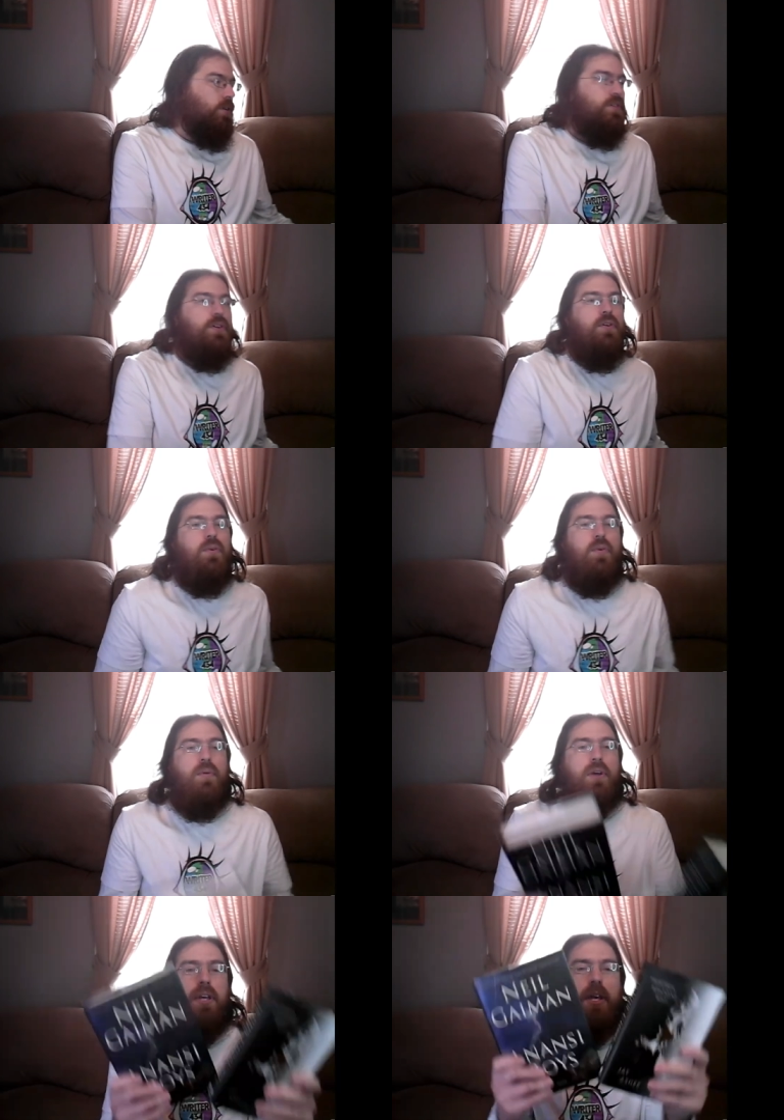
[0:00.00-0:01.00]

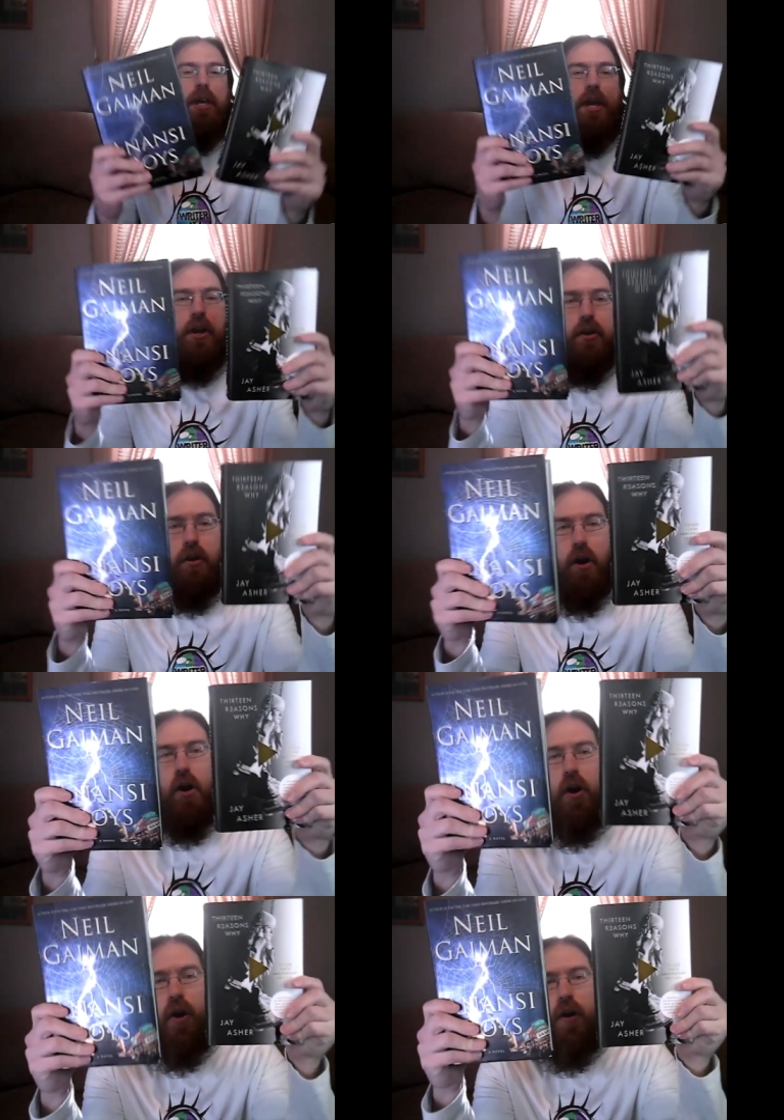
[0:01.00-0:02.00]
So here
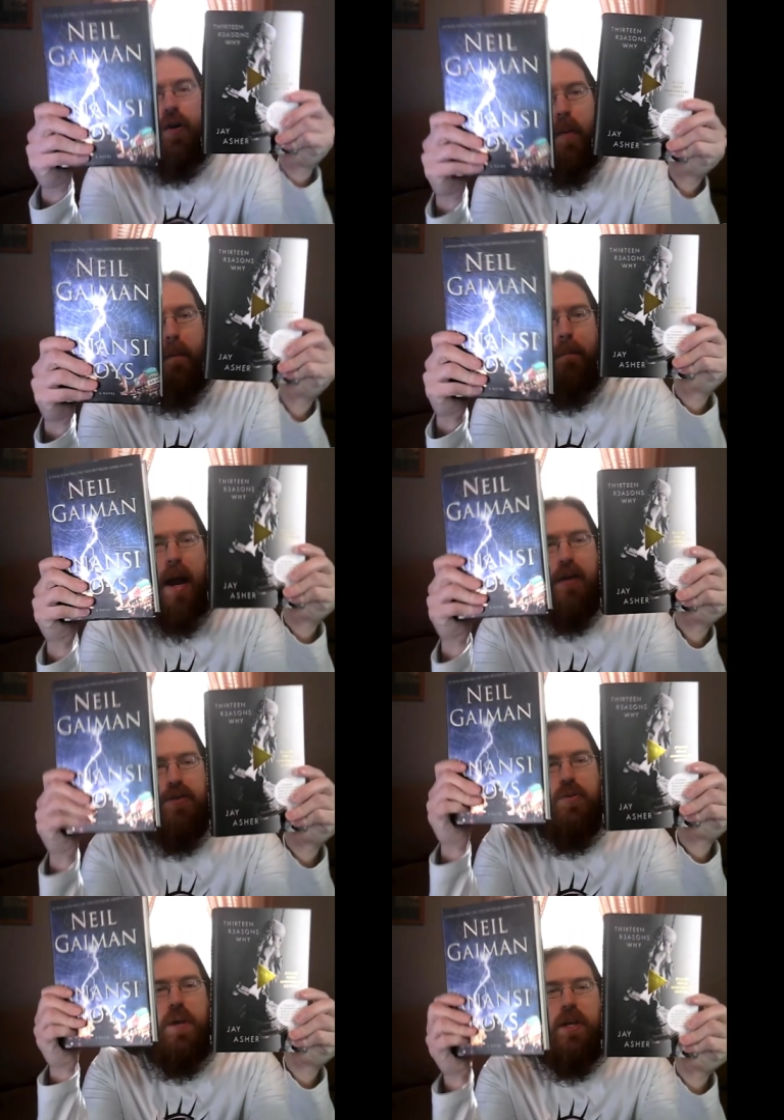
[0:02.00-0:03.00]
are my
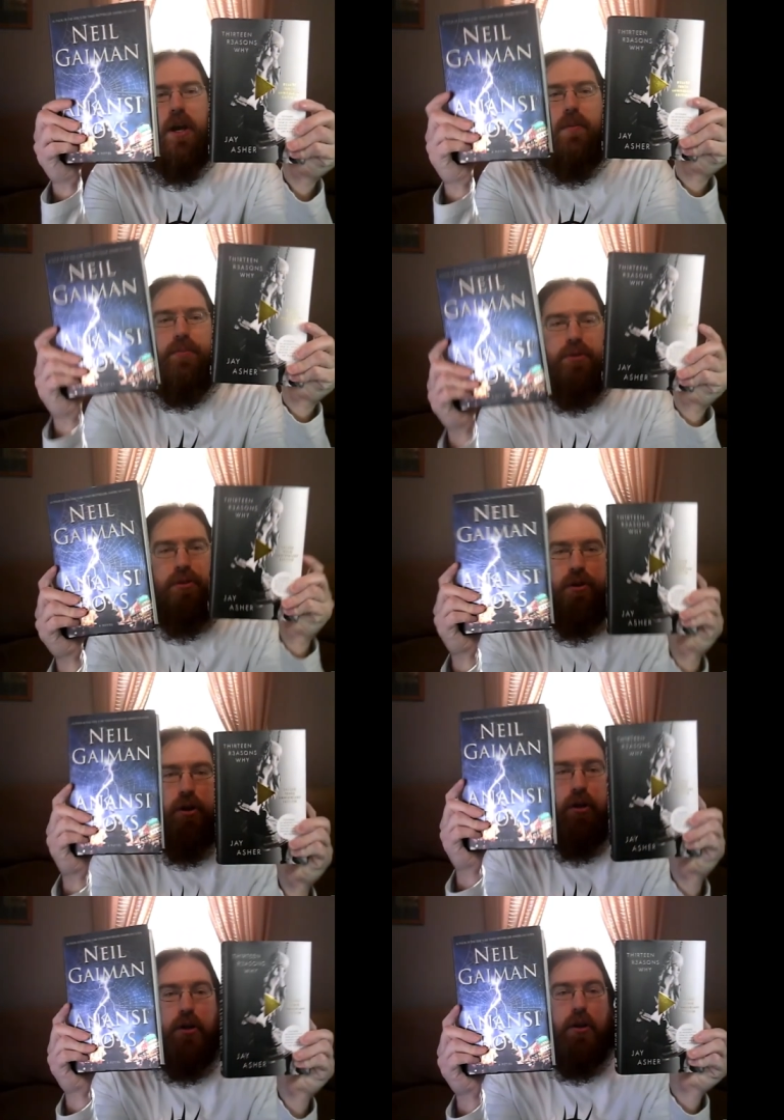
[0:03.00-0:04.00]
two pickups
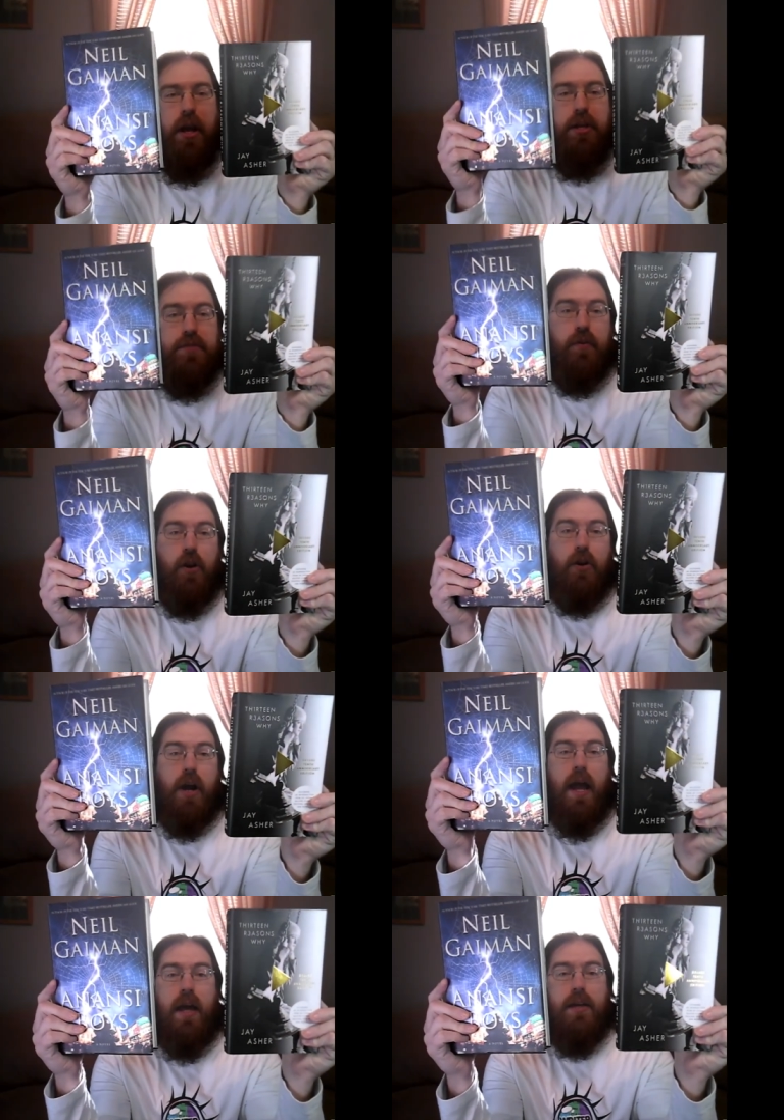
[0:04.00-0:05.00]
as
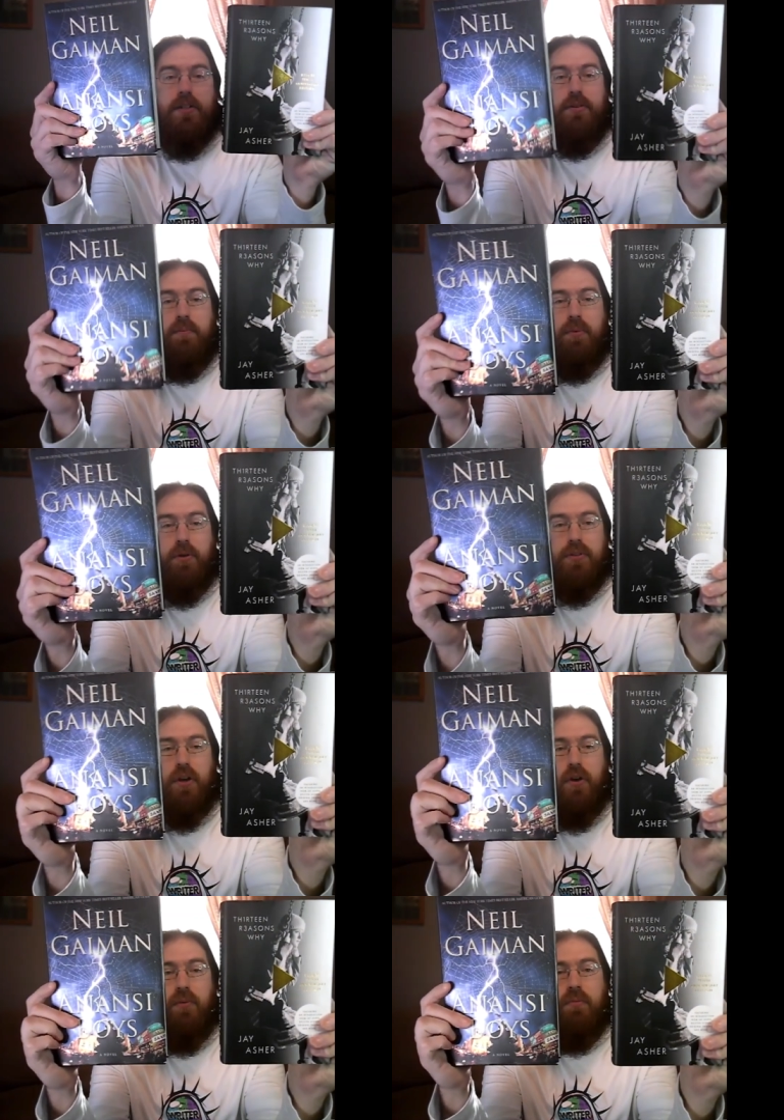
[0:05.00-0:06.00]
far as books
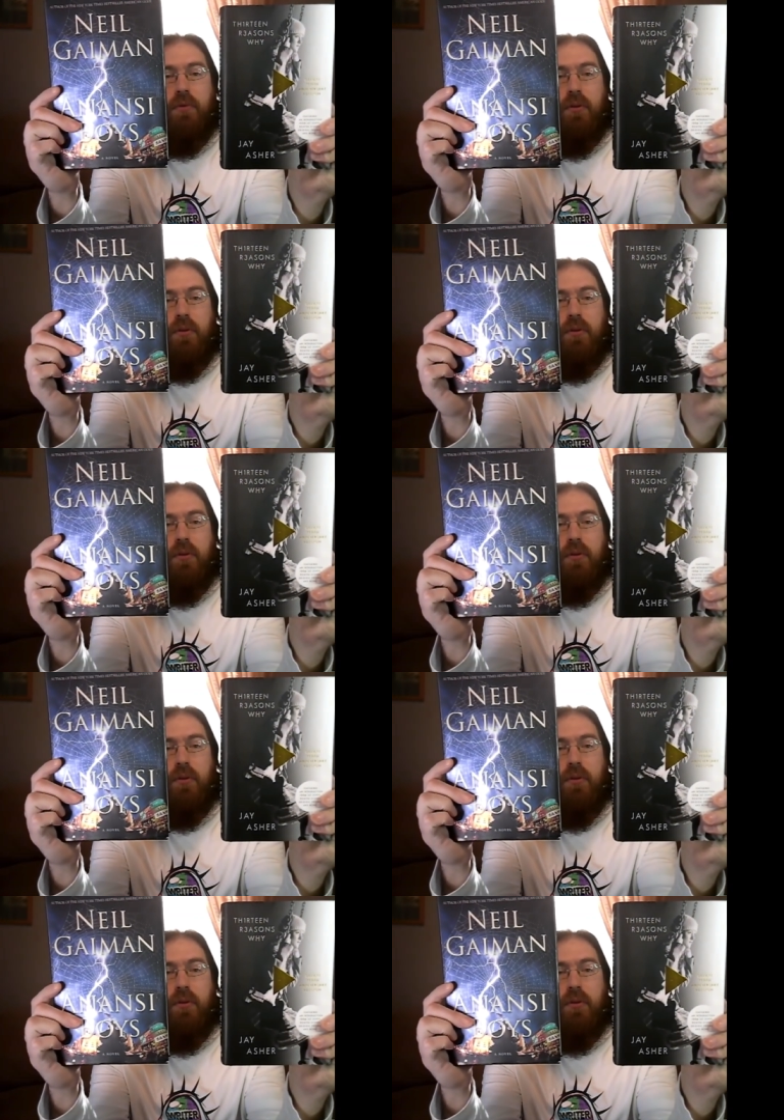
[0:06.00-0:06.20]
go,